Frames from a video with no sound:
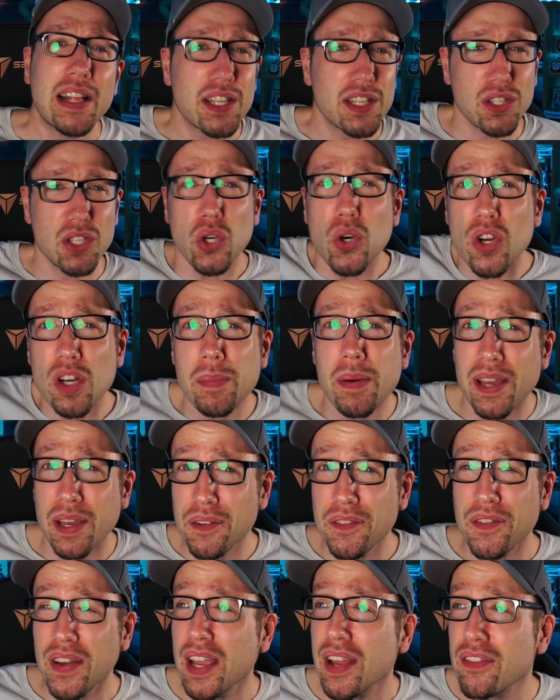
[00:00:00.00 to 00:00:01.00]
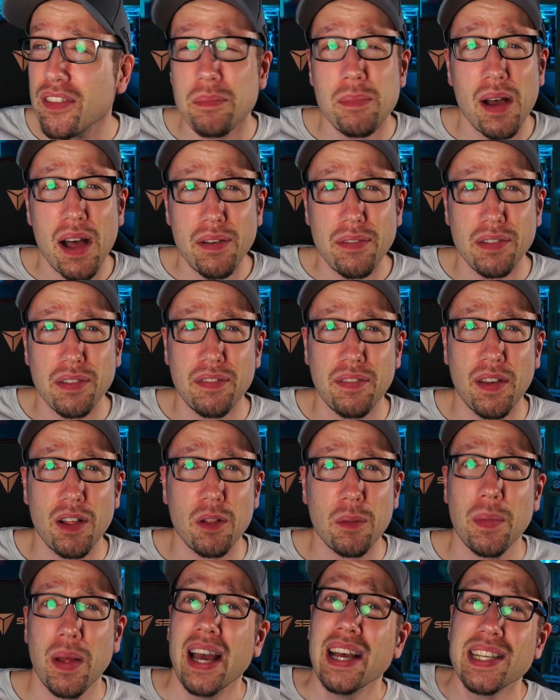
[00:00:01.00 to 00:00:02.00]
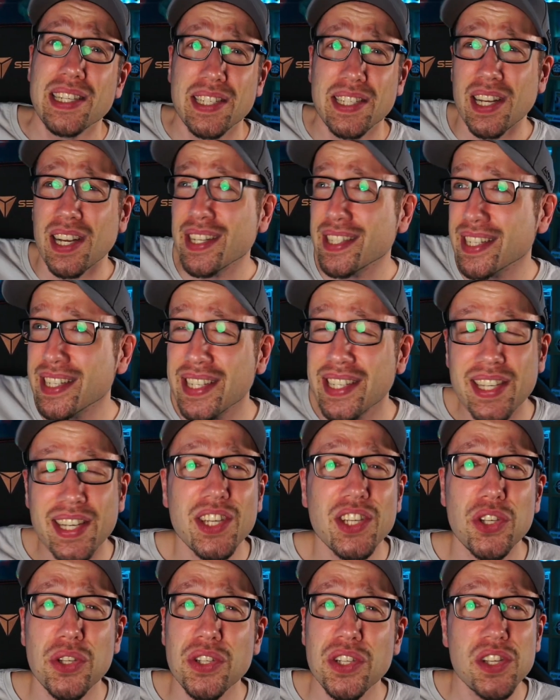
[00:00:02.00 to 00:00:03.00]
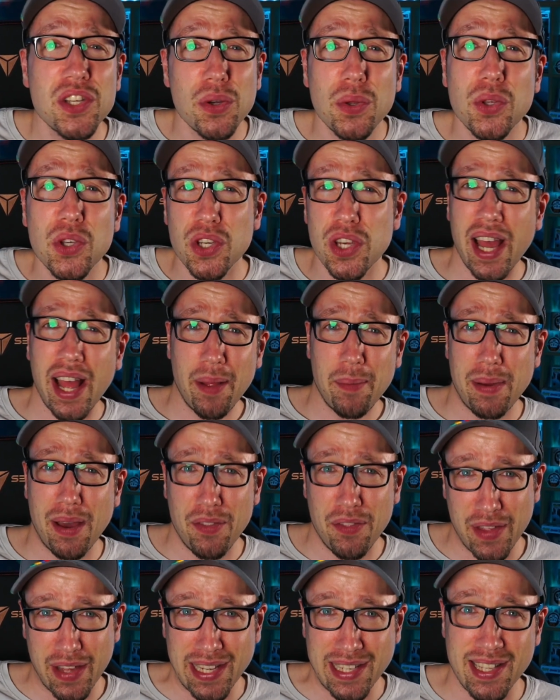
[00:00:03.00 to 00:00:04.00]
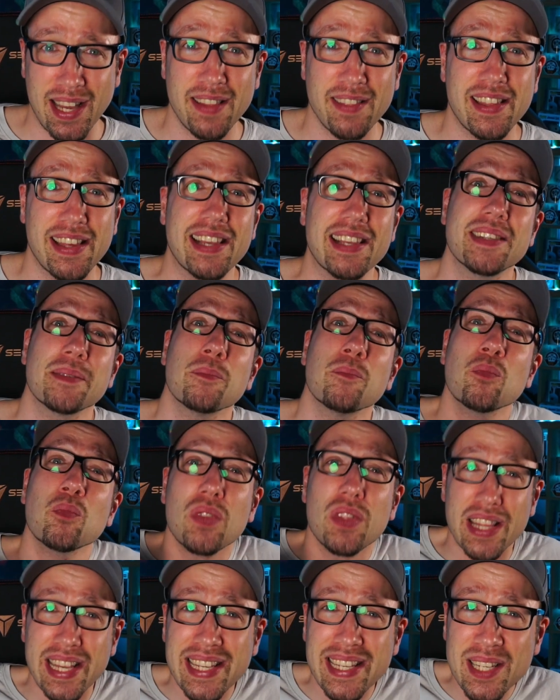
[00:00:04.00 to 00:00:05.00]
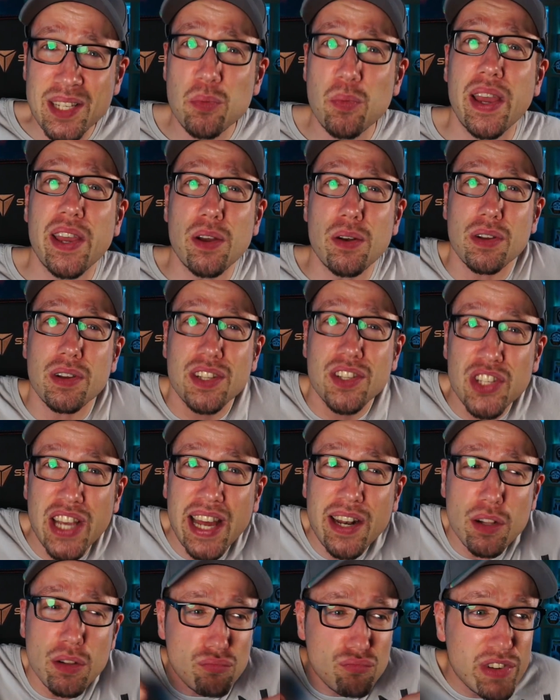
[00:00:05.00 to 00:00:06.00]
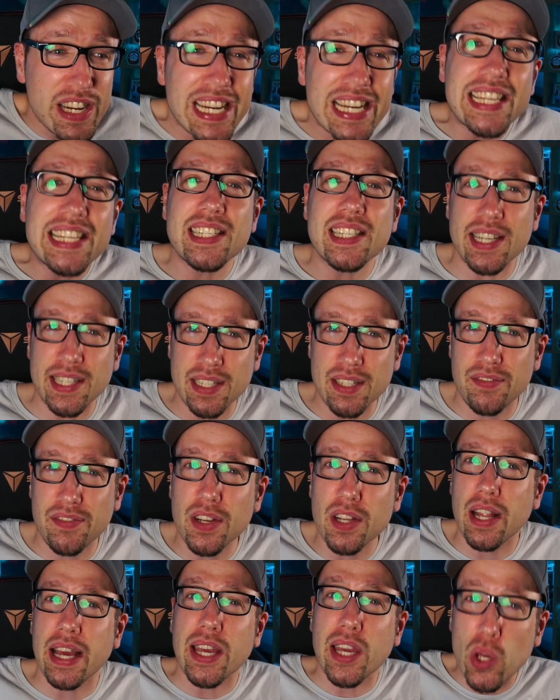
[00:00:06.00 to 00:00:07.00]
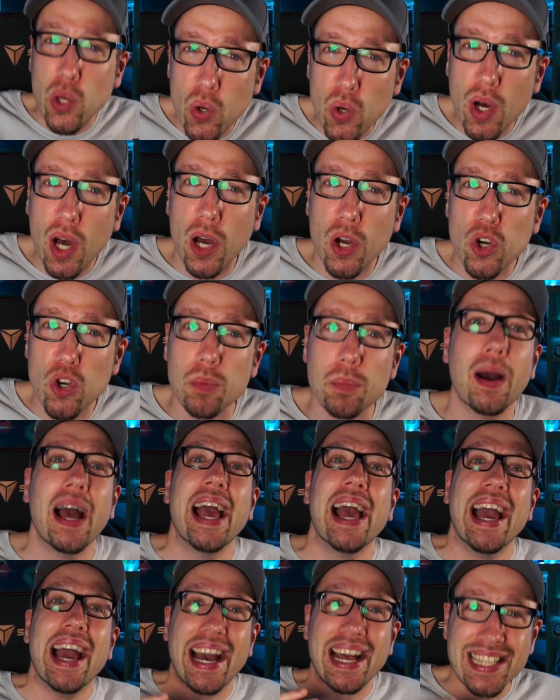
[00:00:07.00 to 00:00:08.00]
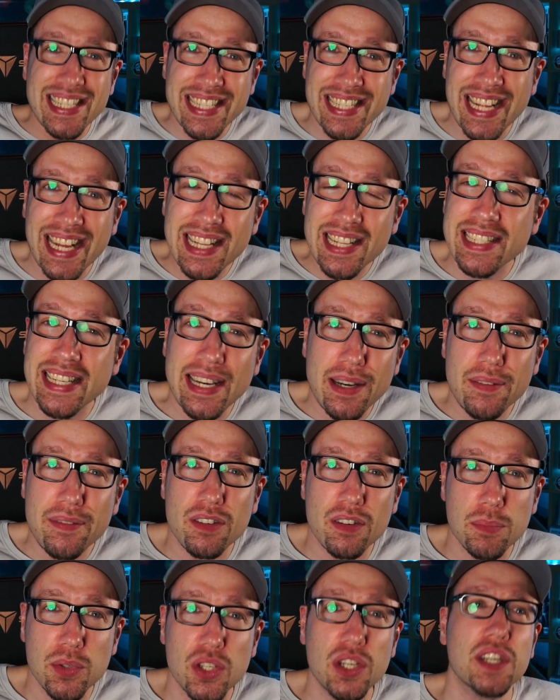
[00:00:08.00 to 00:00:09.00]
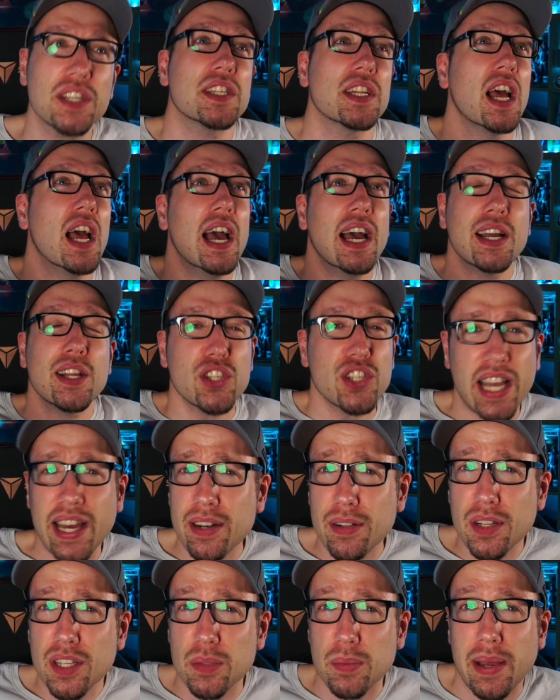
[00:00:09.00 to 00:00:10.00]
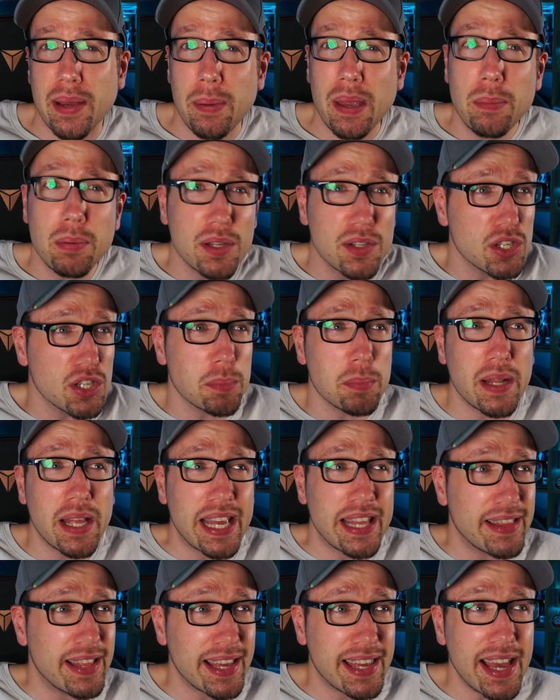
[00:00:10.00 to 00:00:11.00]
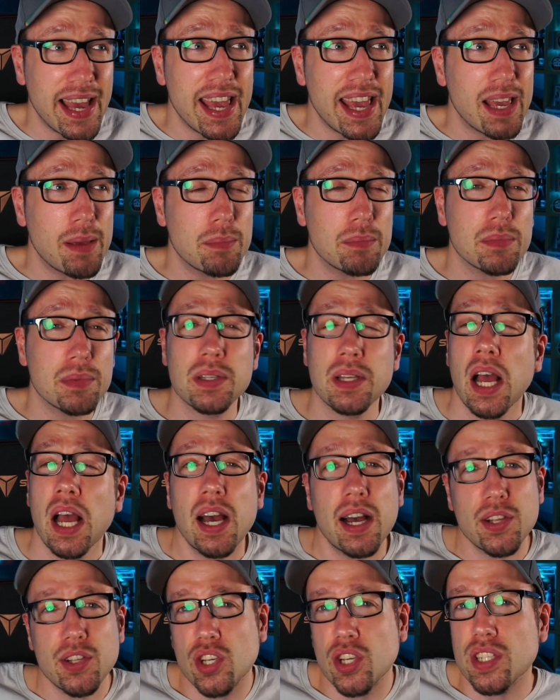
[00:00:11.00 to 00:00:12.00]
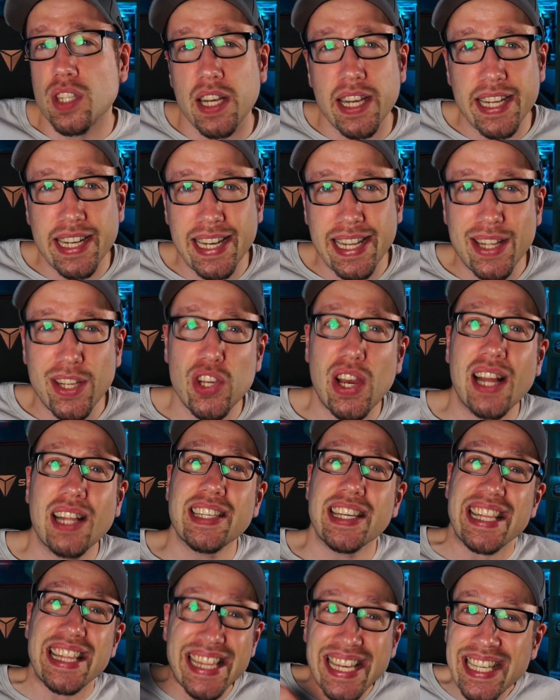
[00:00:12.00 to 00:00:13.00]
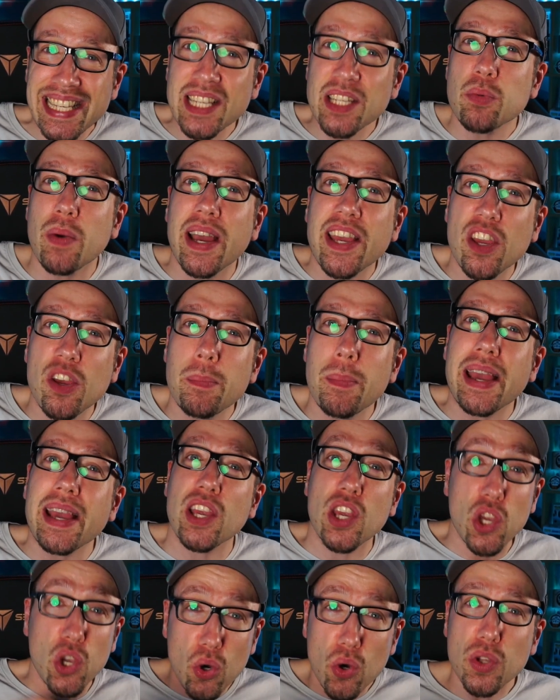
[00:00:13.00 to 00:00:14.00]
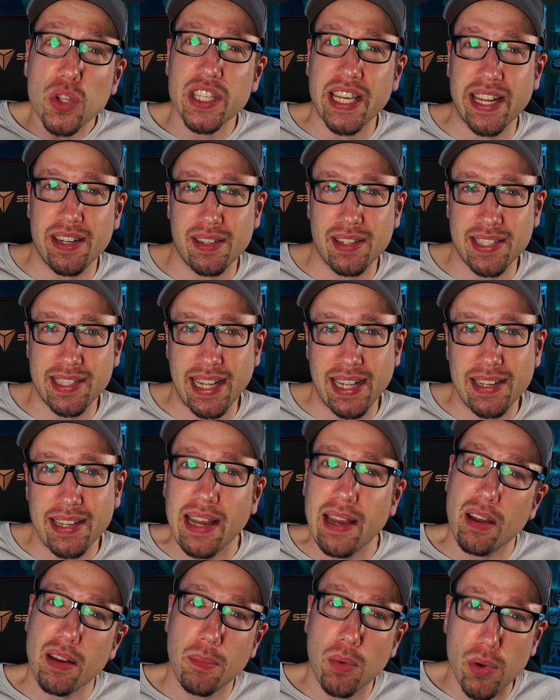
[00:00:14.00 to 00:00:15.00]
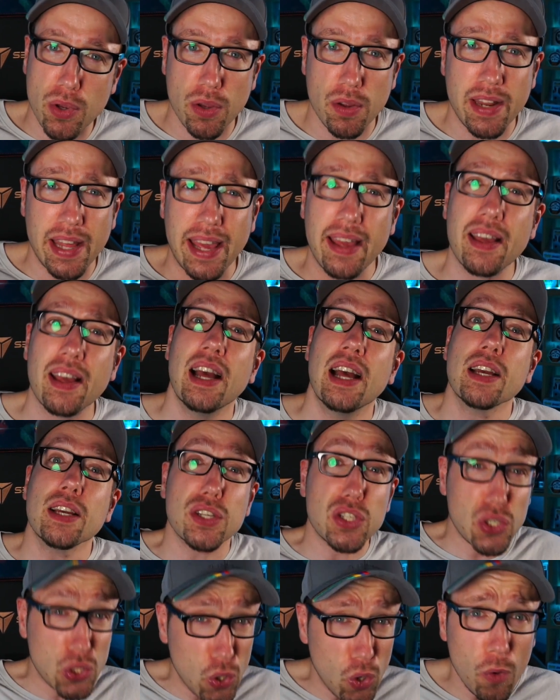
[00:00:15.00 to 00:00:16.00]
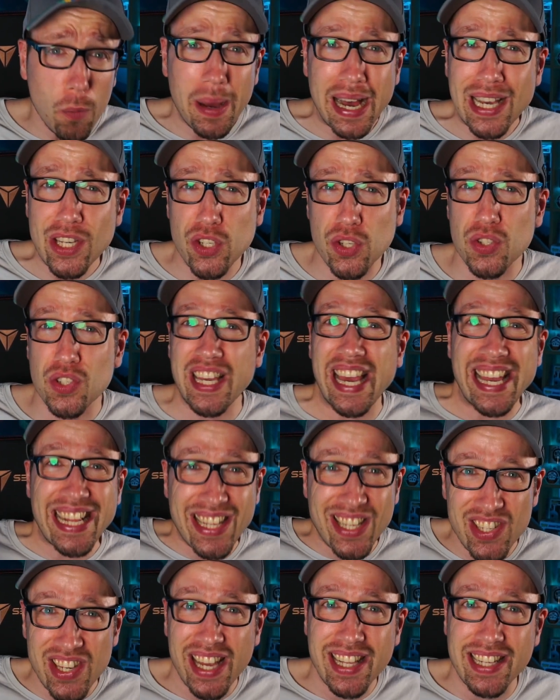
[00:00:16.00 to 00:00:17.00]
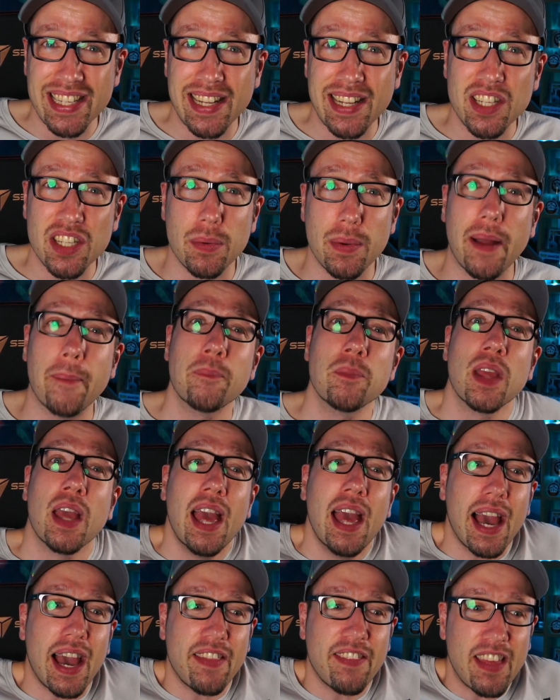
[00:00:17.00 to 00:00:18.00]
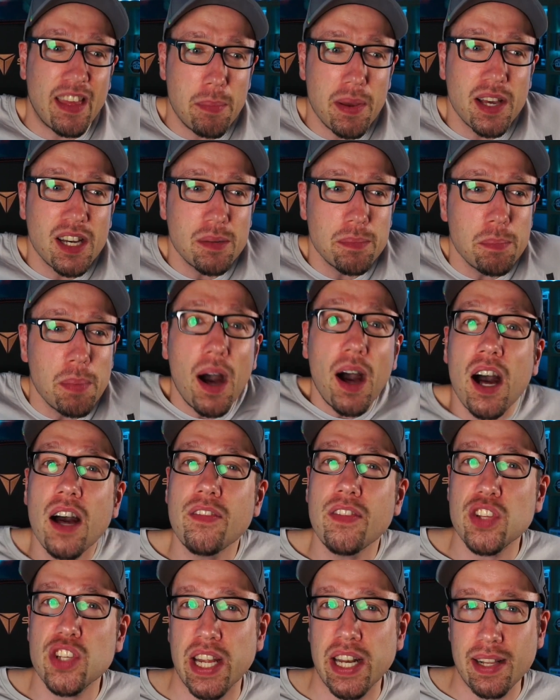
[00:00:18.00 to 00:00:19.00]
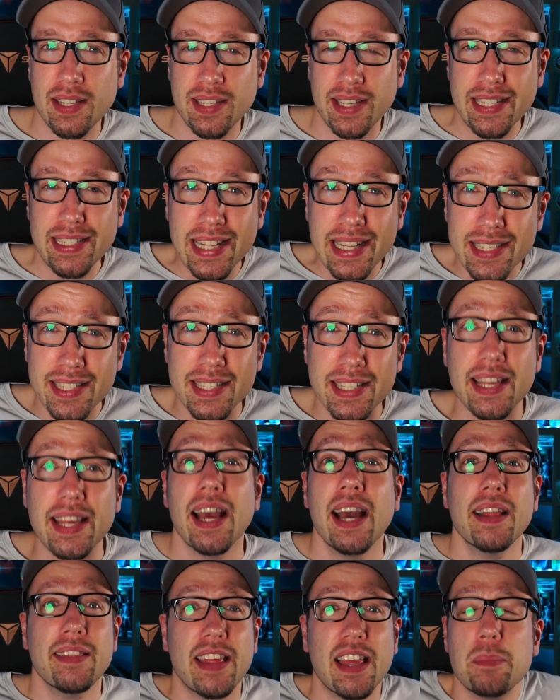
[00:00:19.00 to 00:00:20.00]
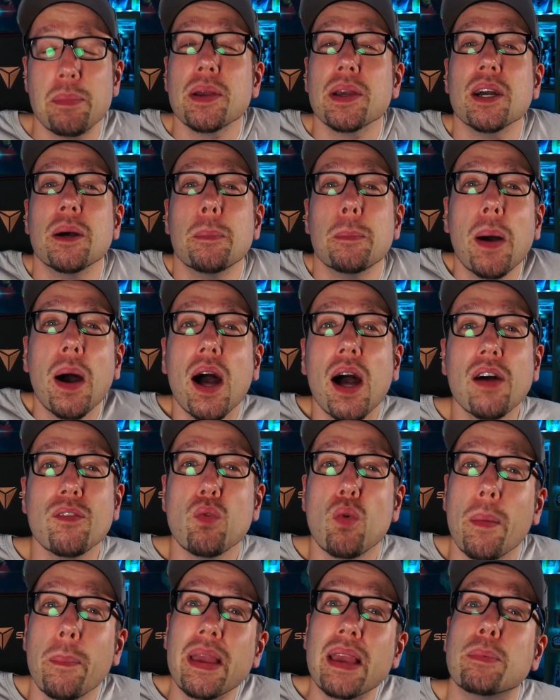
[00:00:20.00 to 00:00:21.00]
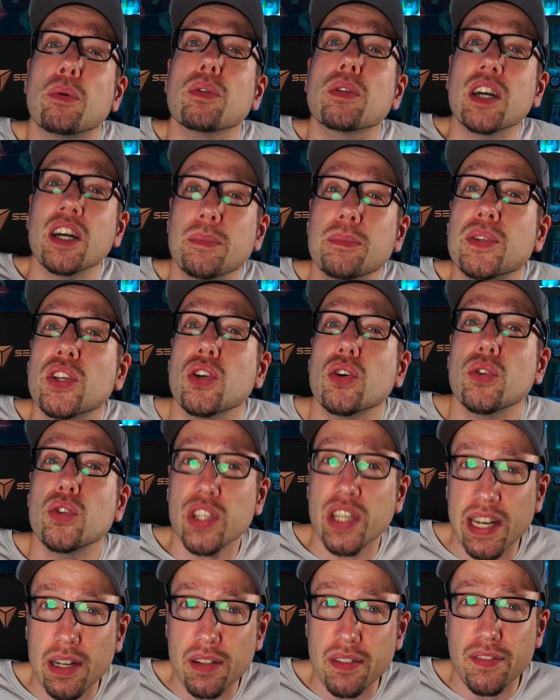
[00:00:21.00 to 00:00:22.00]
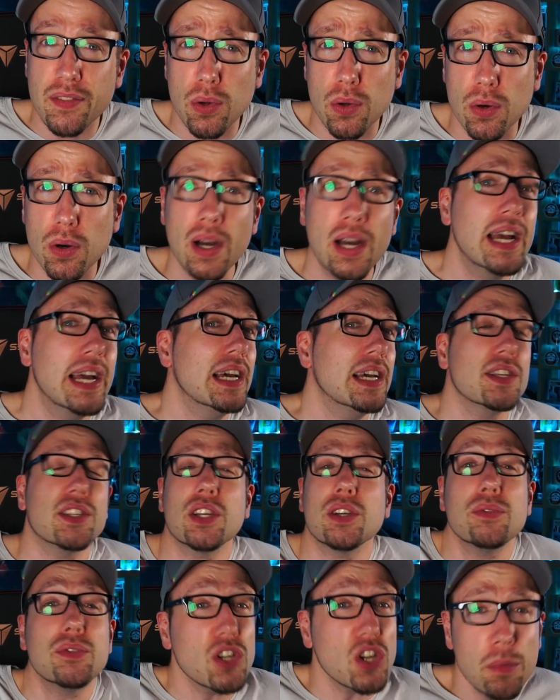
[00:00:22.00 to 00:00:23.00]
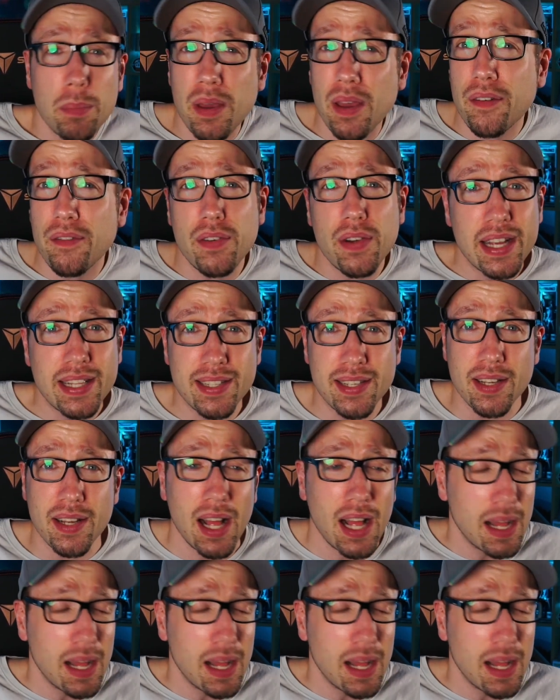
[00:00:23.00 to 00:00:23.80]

Talk about your favorite Marvel film. Start discussions in your chat about things like this. This is where your channel really starts to feel like your home and stands out from just channels where people are just playing their games, are just idly chatting. This is where you make your channel stand out and more unique, because your passions get injected into it and they become part of the channel's identity. They become part of what people come to your channel for. So don't be afraid to